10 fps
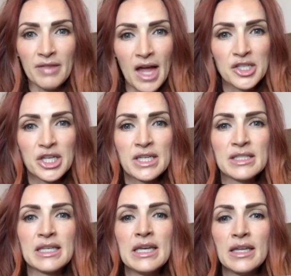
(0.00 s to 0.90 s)

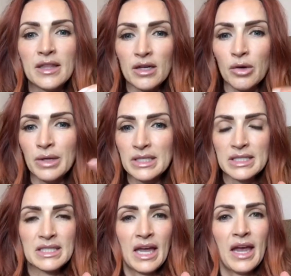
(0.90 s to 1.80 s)
lashes, they're going
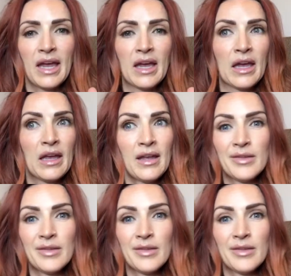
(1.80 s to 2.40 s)
to take